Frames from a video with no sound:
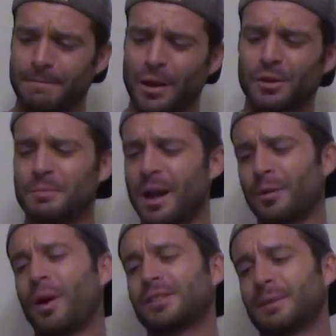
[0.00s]
Although you
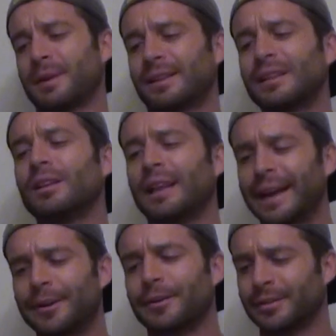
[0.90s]
might want something a little
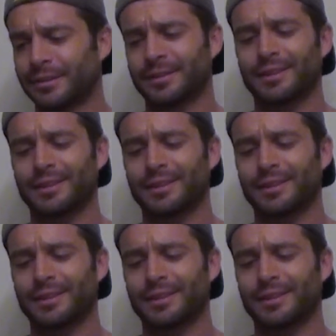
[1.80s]
lighter.